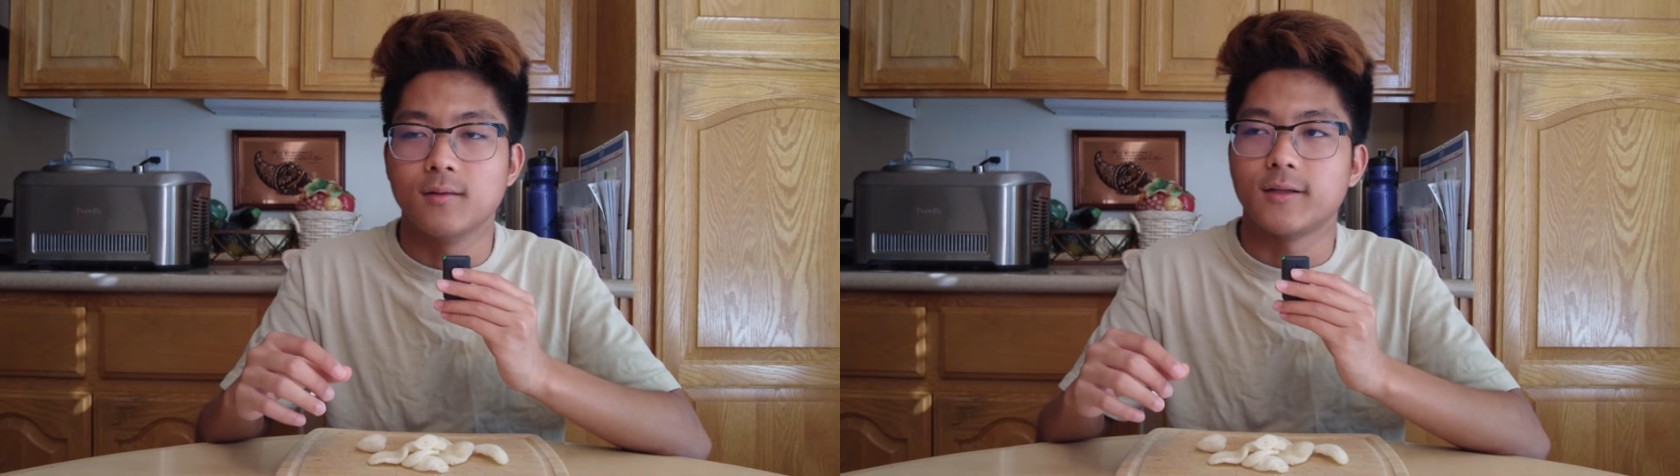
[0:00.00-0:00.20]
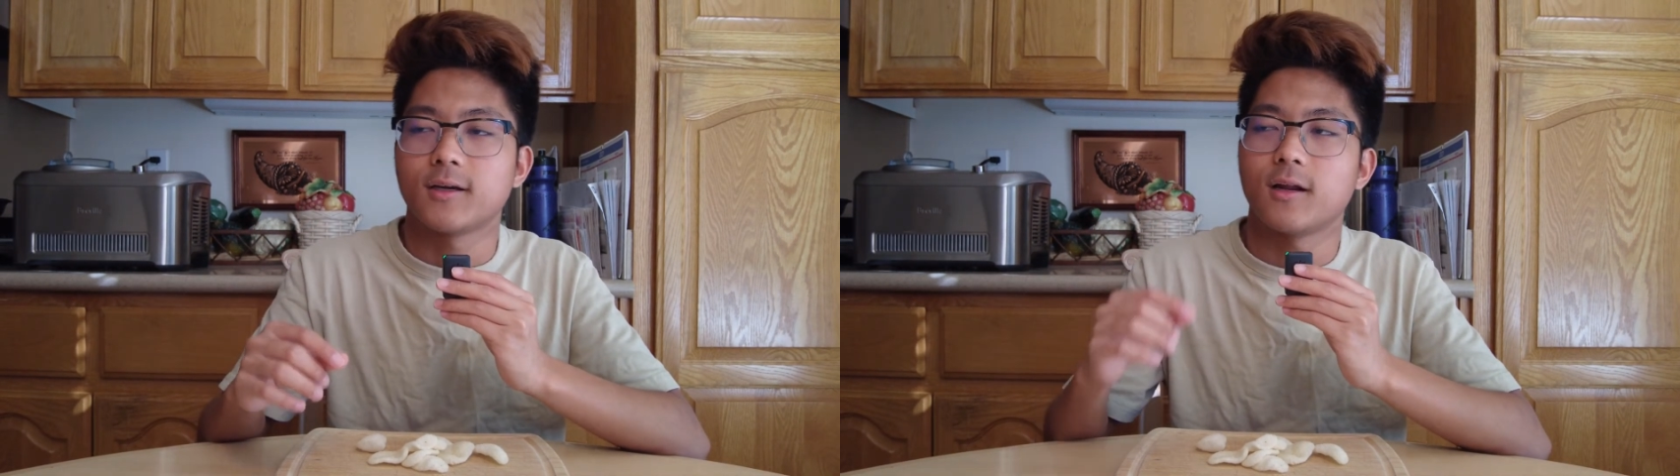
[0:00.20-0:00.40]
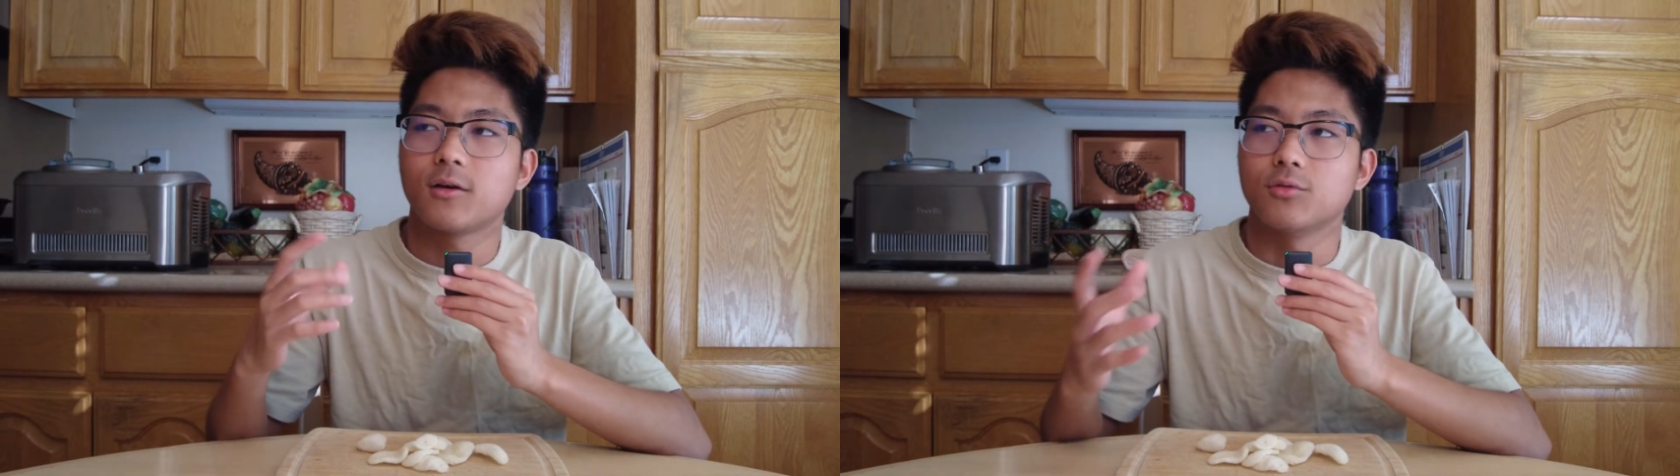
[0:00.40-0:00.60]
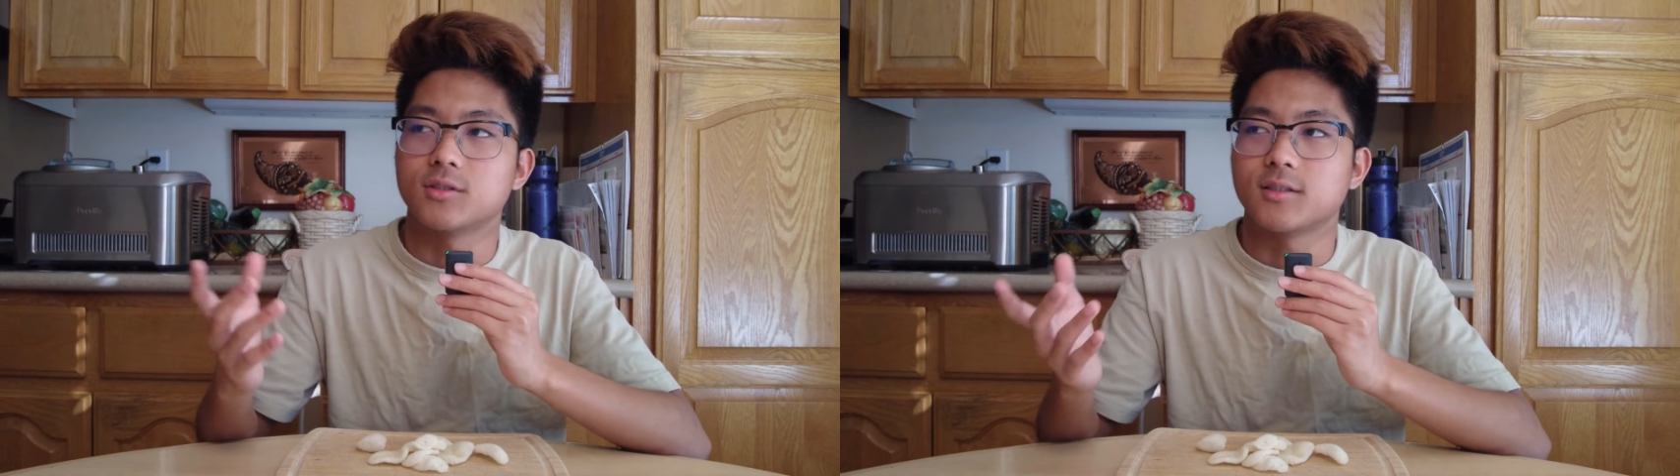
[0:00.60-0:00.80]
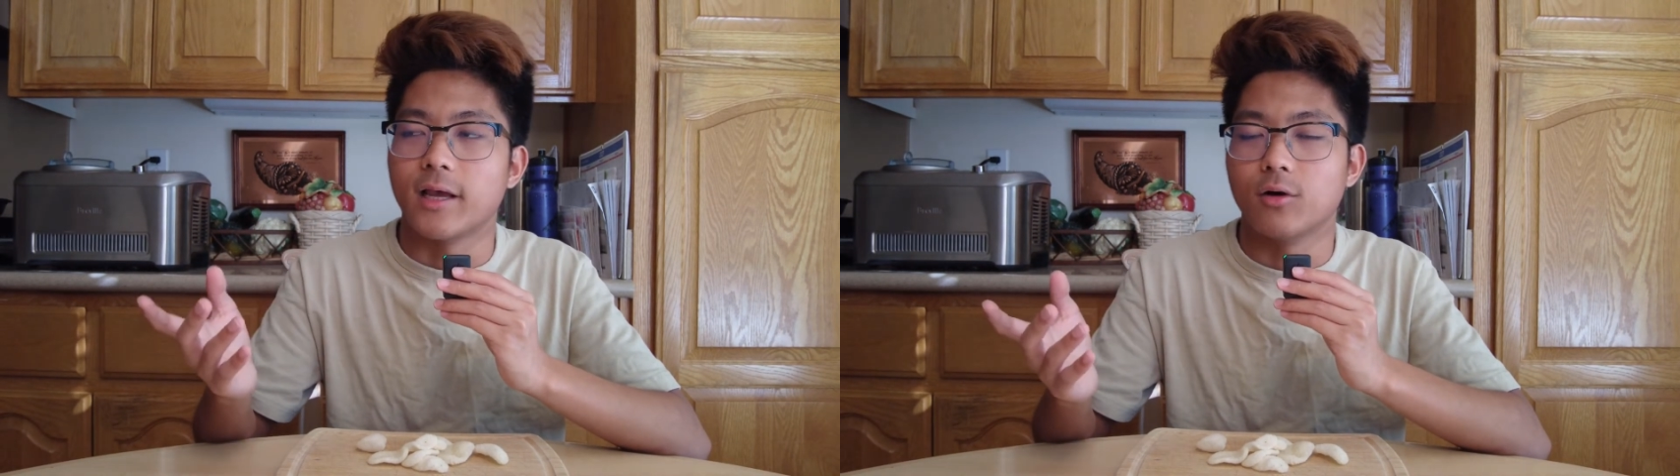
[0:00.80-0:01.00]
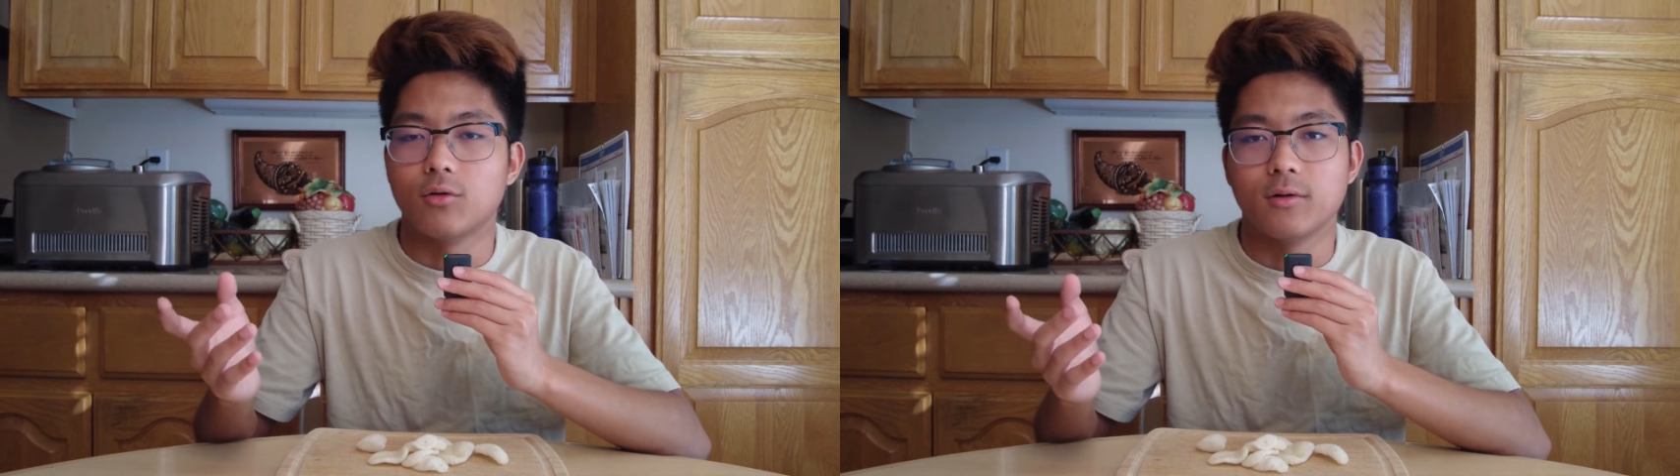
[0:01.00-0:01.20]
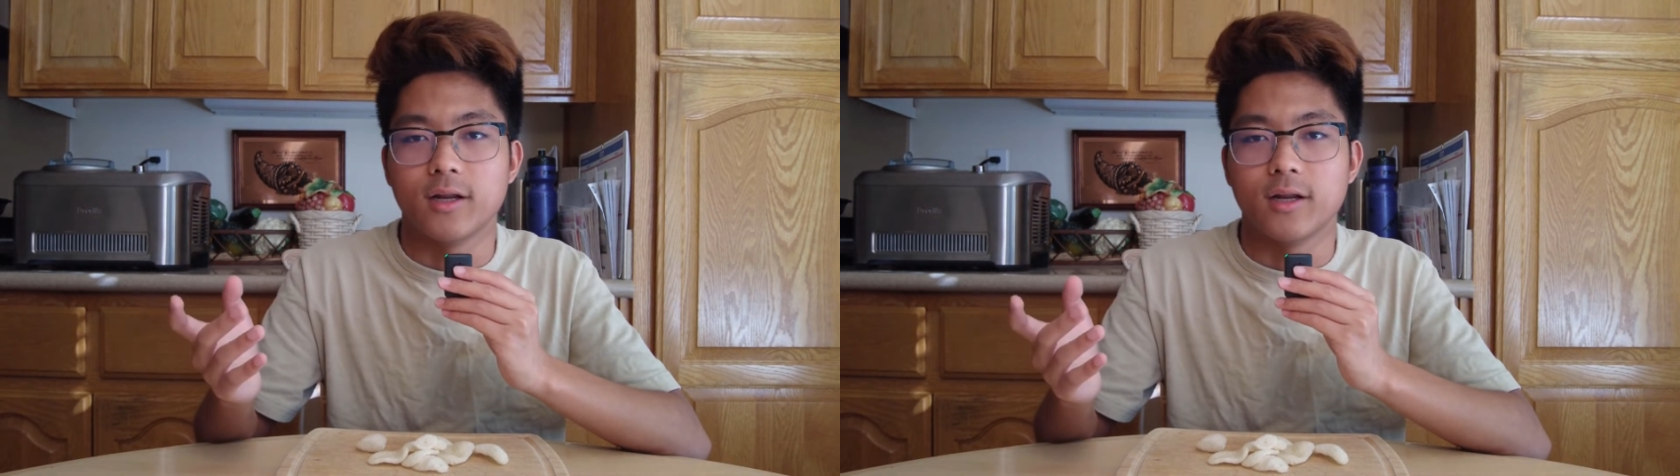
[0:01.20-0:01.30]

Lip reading: they kind of go stale